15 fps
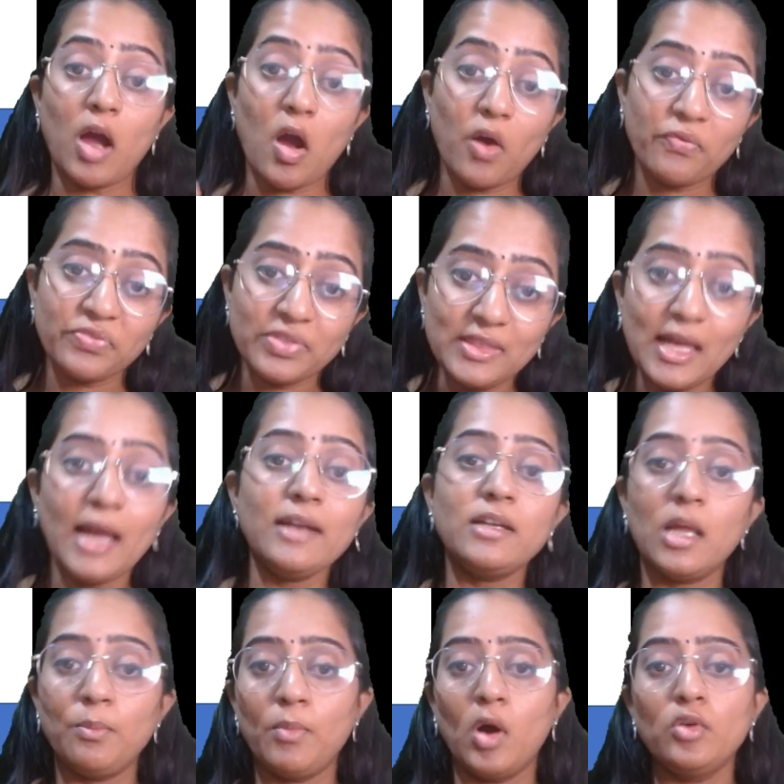Of
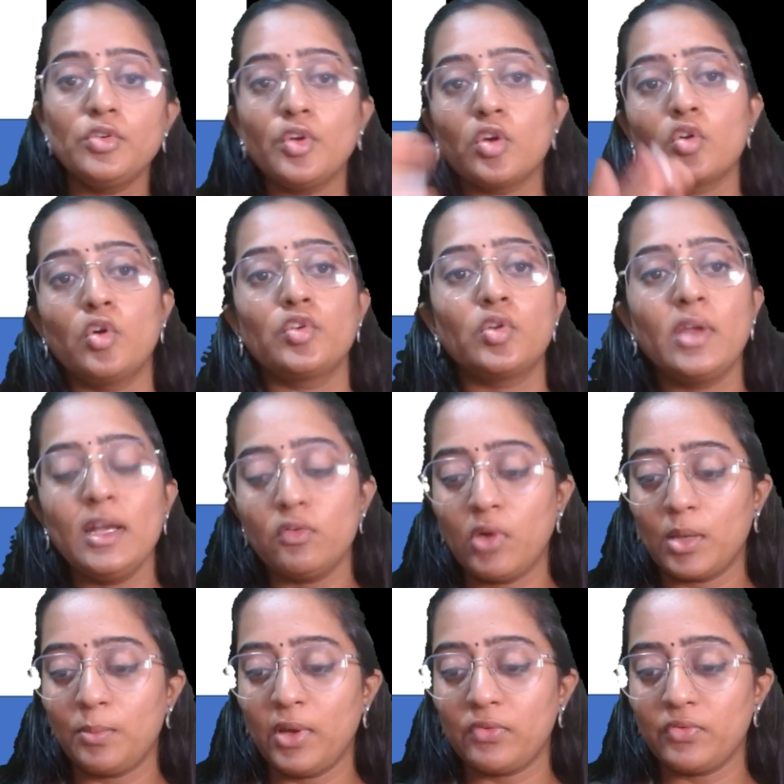that amount, you're going to get
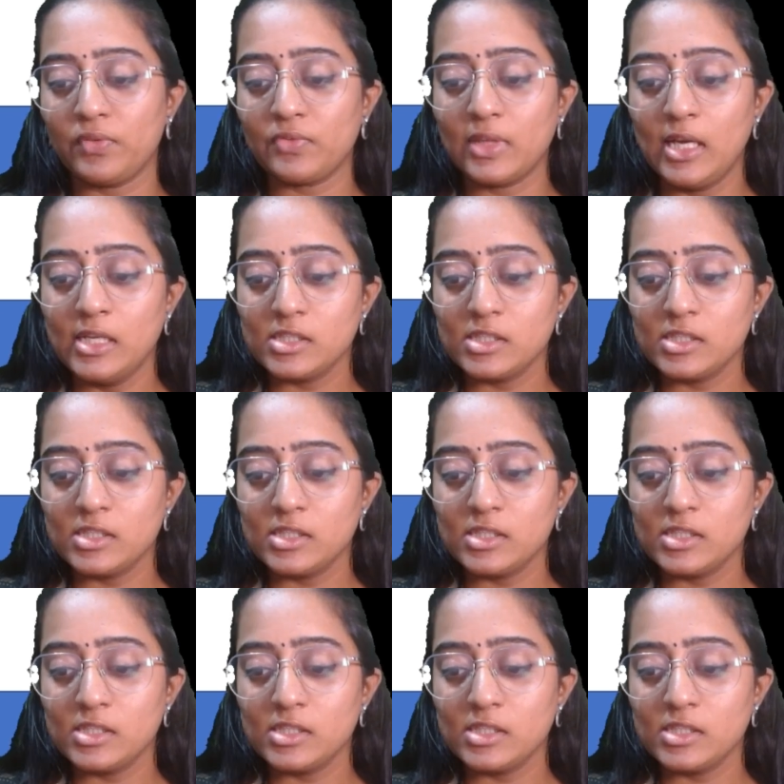1 by 5th.